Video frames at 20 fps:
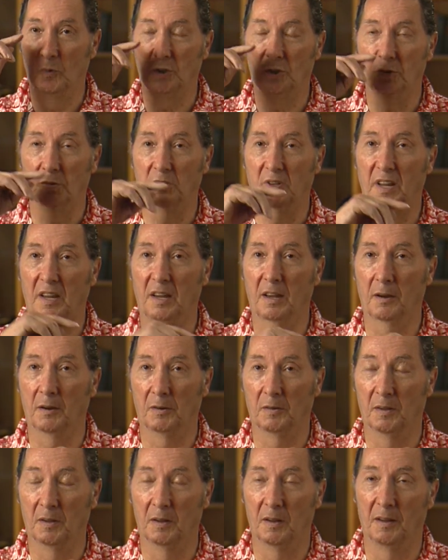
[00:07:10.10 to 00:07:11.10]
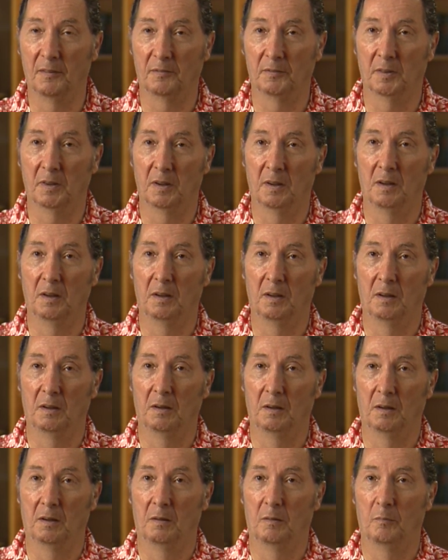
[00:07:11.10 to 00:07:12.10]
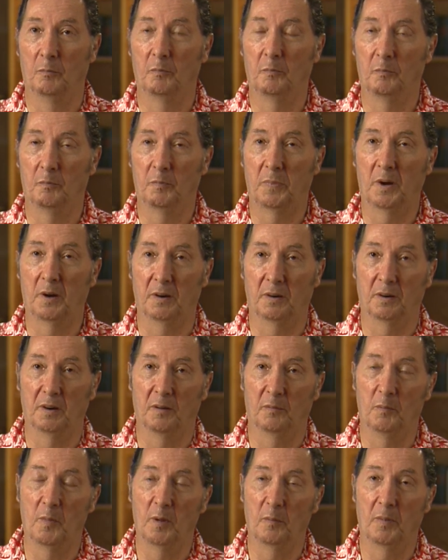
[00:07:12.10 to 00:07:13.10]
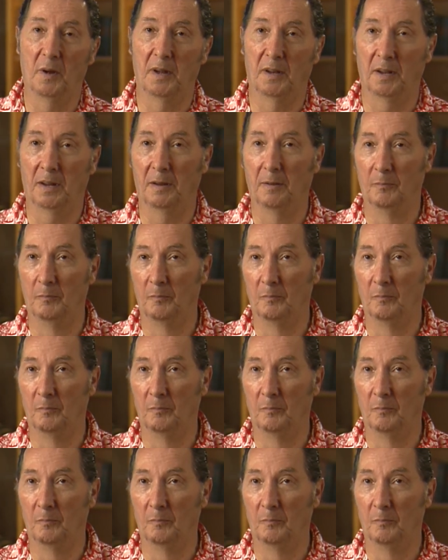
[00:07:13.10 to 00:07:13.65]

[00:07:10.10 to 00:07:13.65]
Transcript: which will take care of the left part of my body.